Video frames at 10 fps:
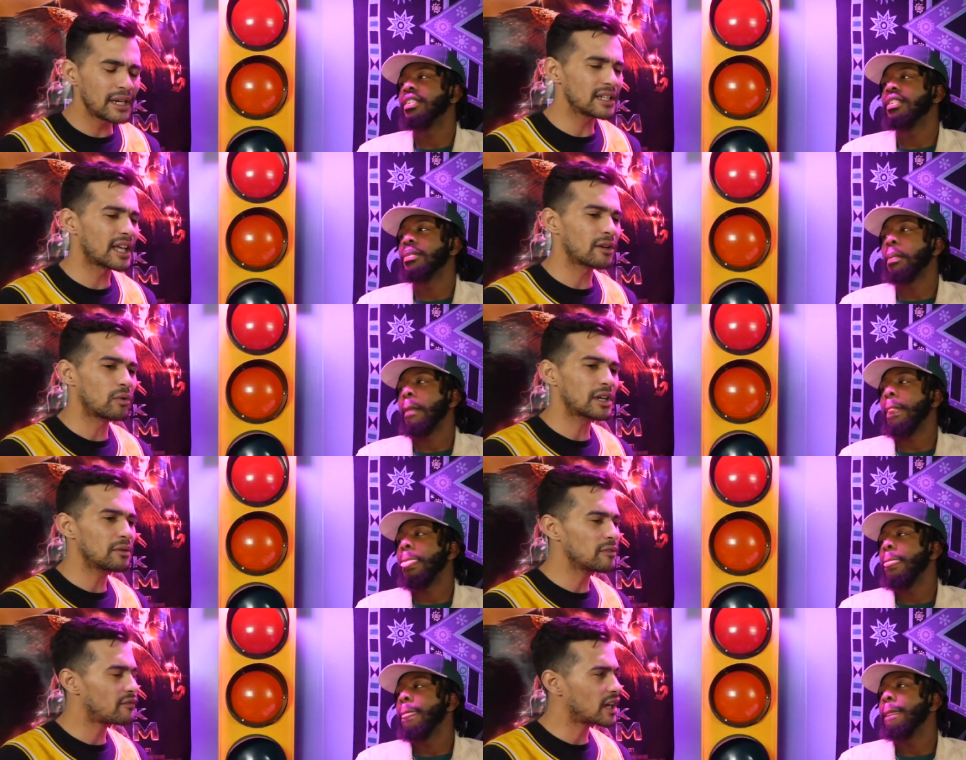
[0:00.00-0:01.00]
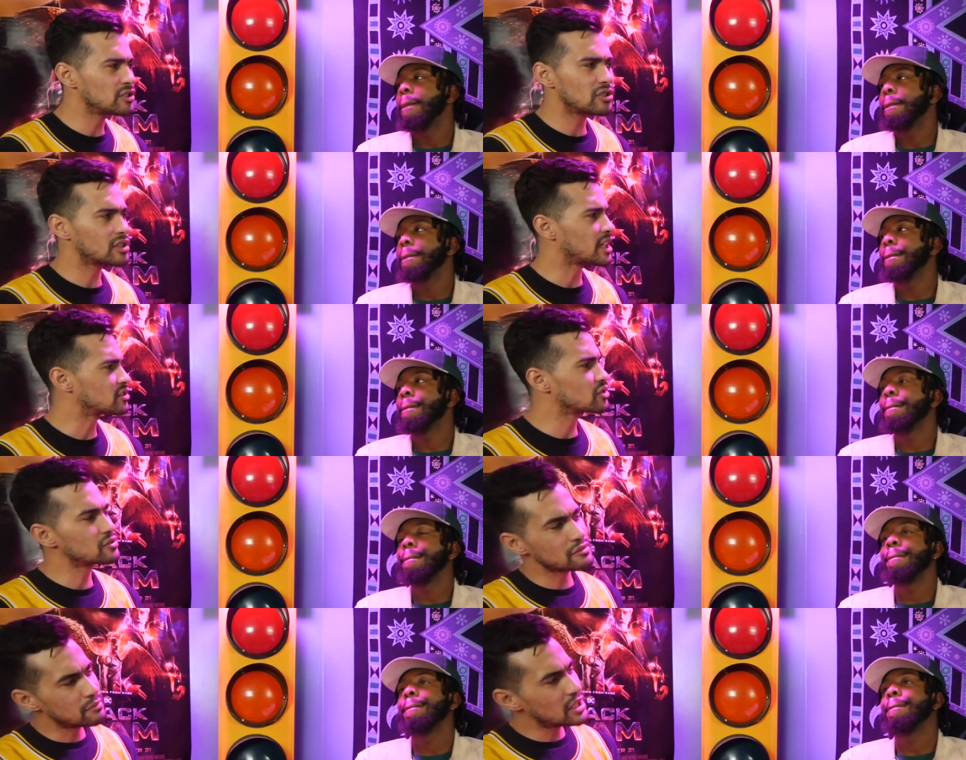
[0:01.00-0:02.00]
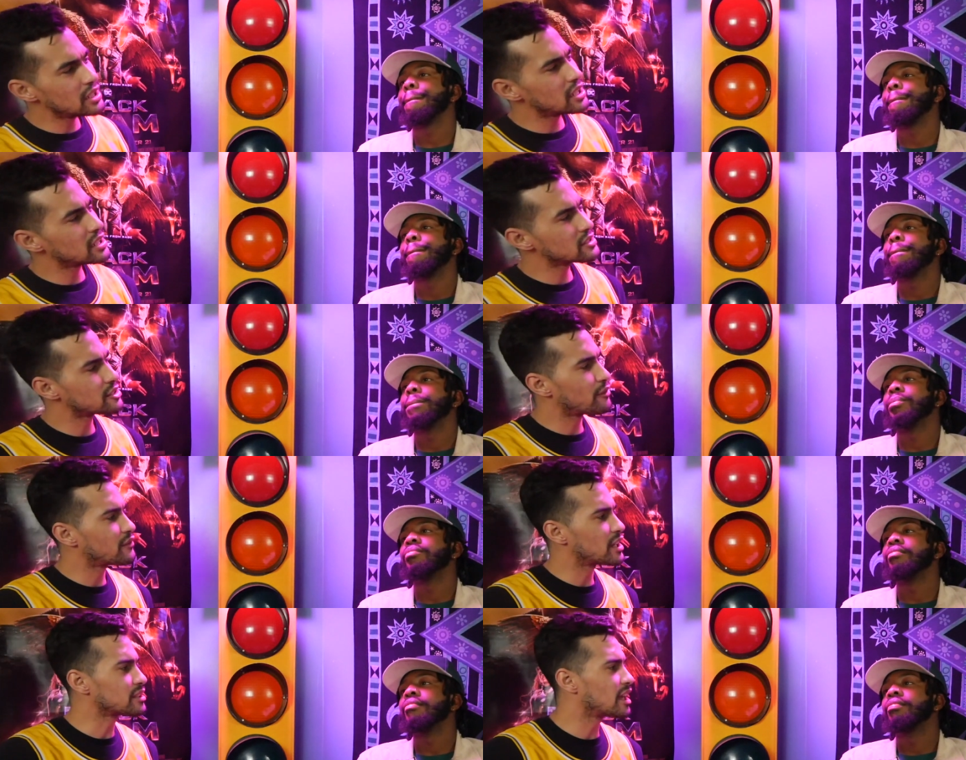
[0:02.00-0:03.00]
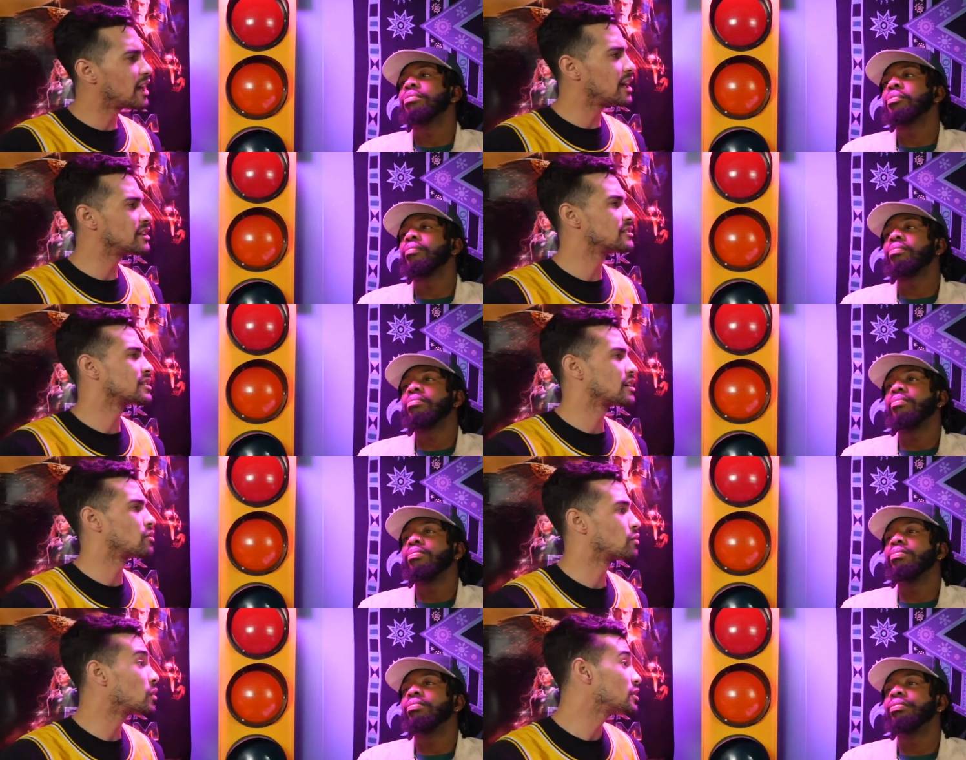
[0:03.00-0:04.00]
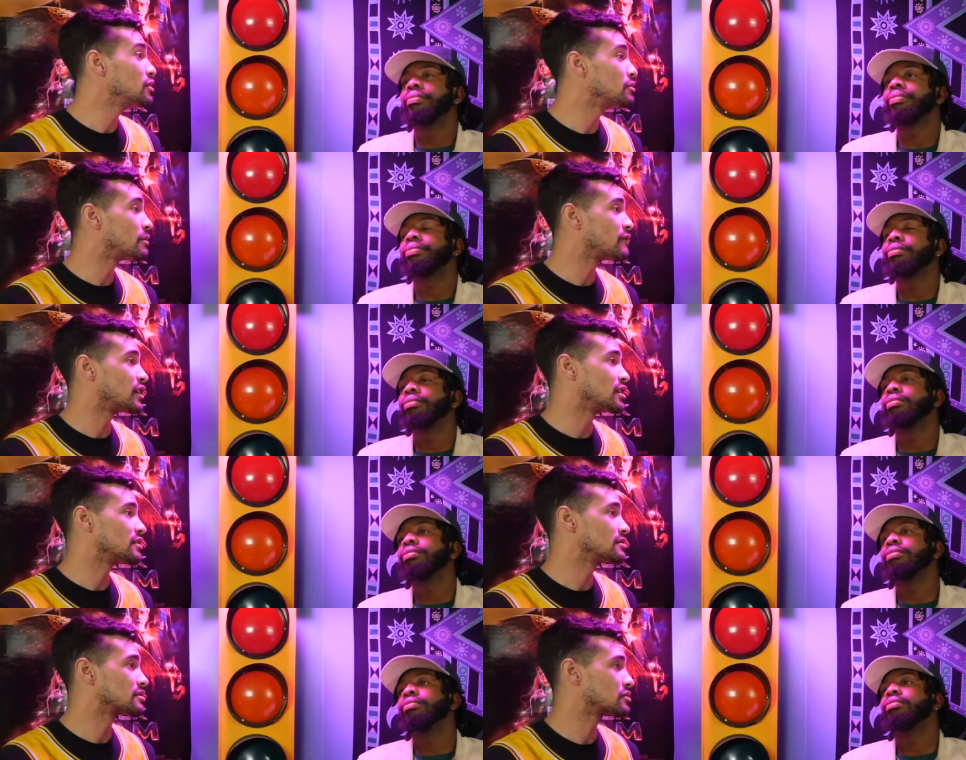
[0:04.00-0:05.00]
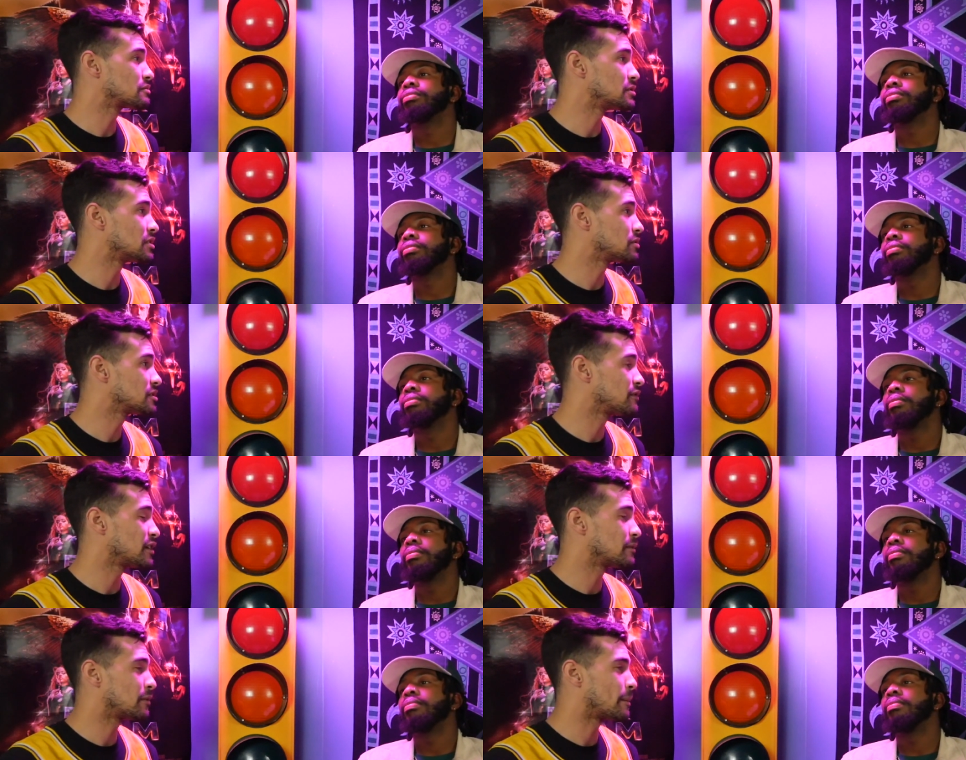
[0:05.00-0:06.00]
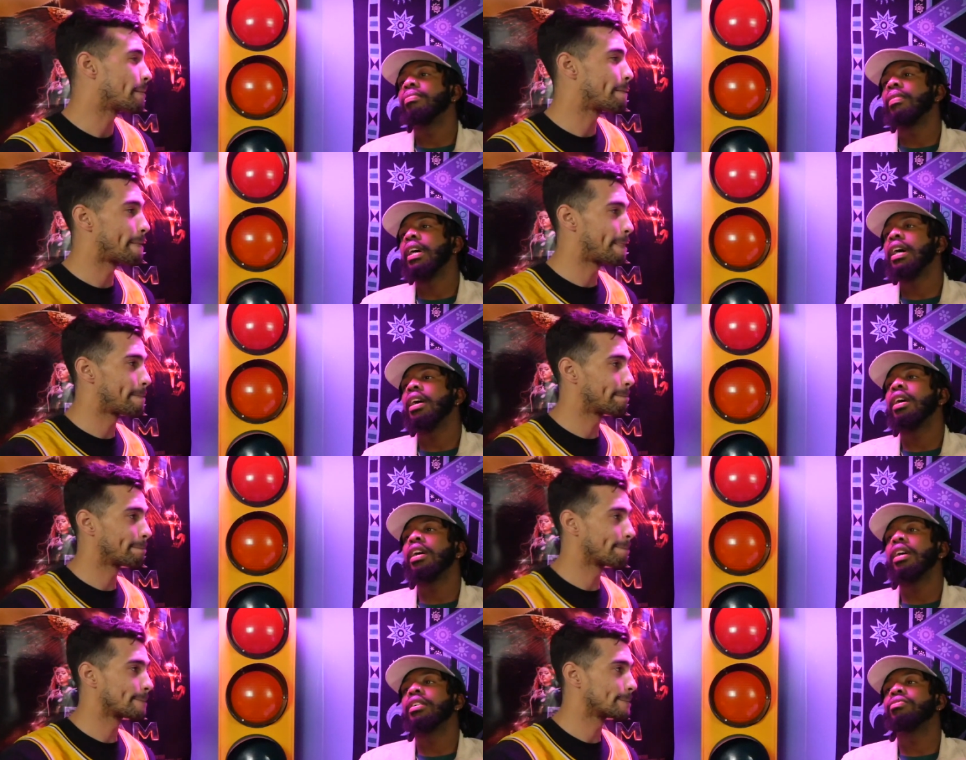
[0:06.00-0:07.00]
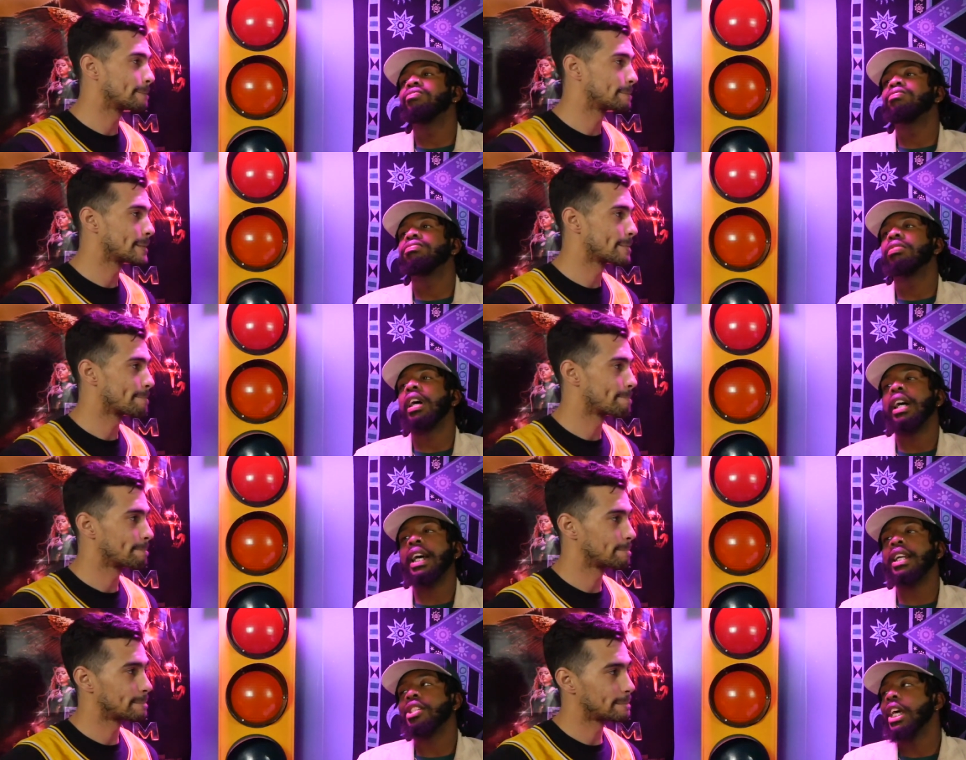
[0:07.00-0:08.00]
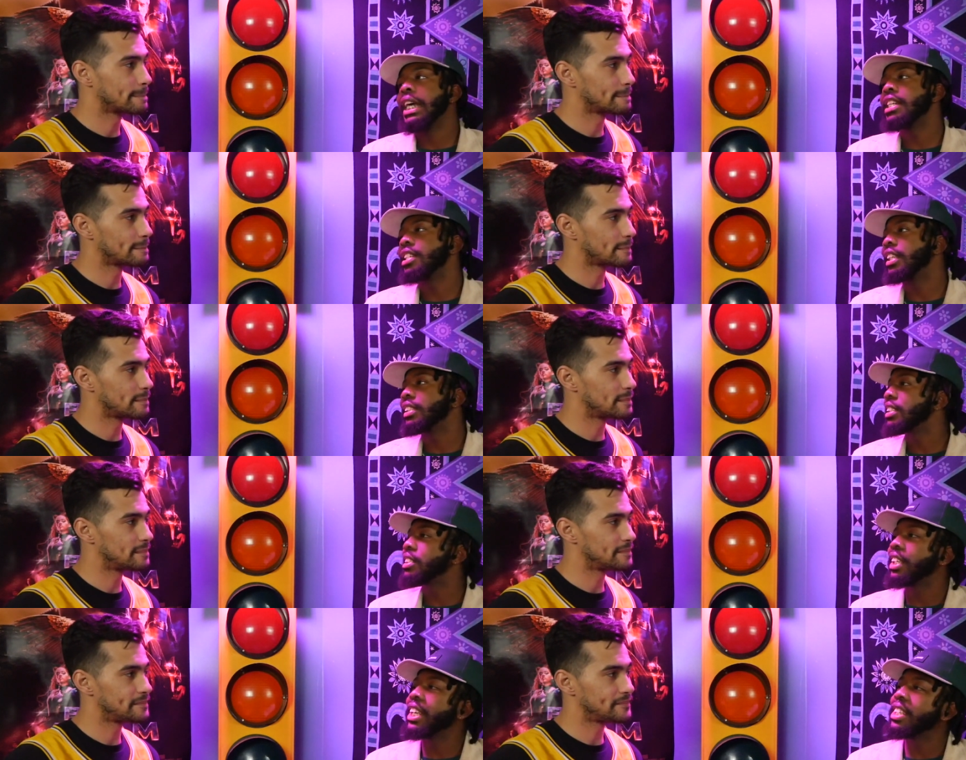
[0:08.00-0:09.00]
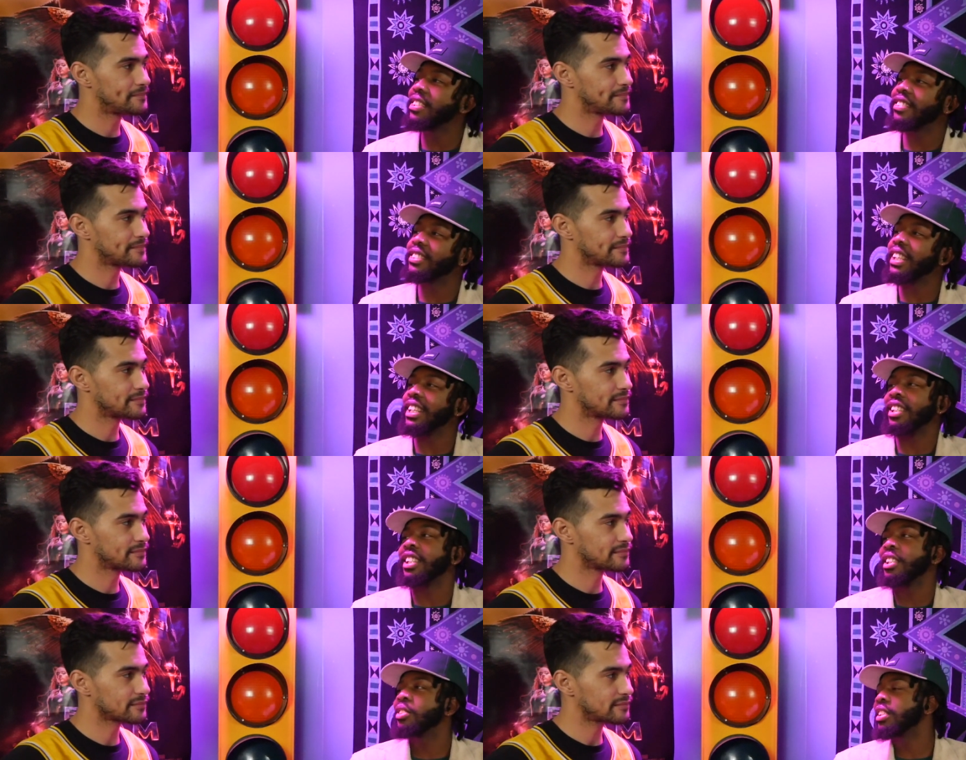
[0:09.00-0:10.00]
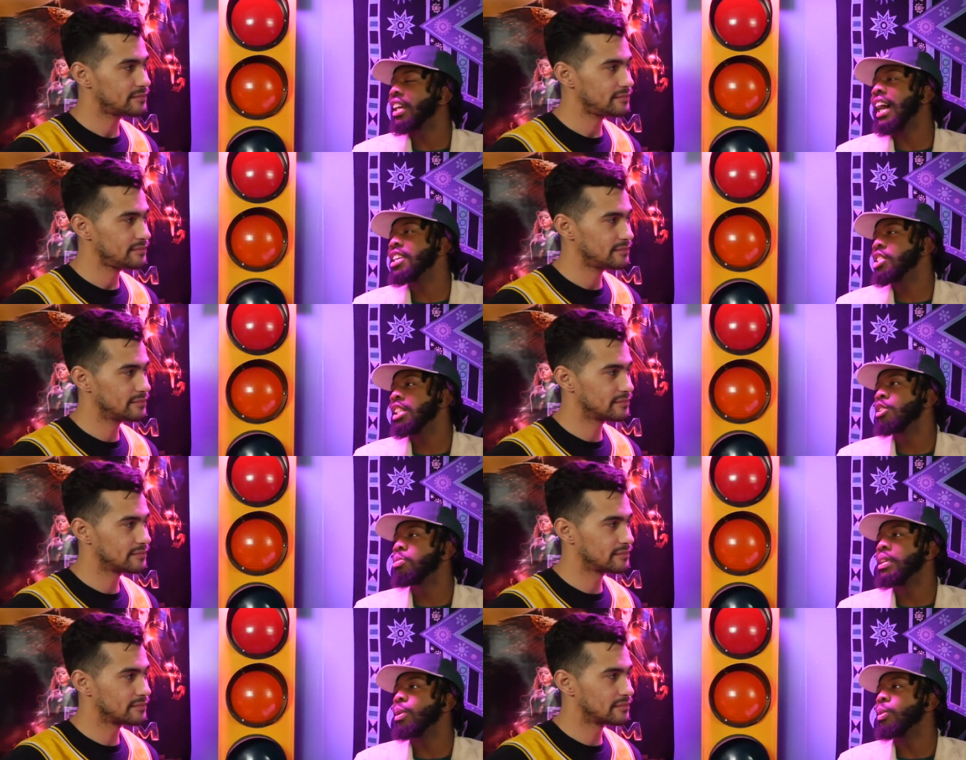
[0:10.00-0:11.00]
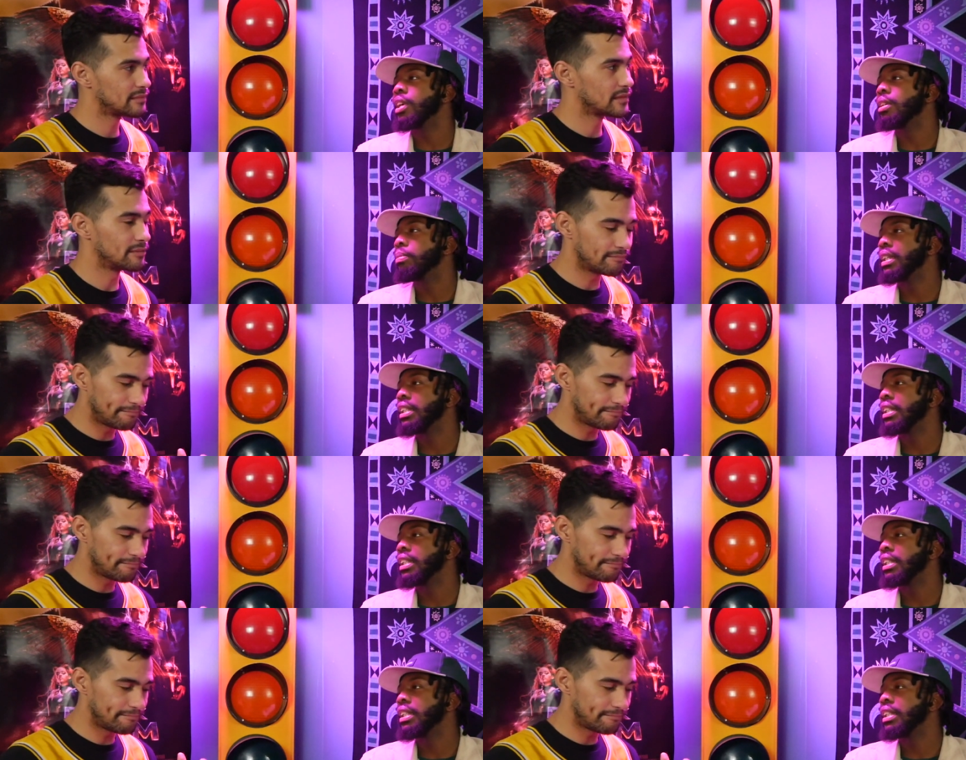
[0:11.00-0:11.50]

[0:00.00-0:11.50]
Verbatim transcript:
Speaker 1: man, like, where can we find you on like social media and stuff like that, and like, or what do you prefer social media? What's your favorite
Speaker 2: one? Uh. I gotta change it because it's changed. It's like it used. IG used to be the one, but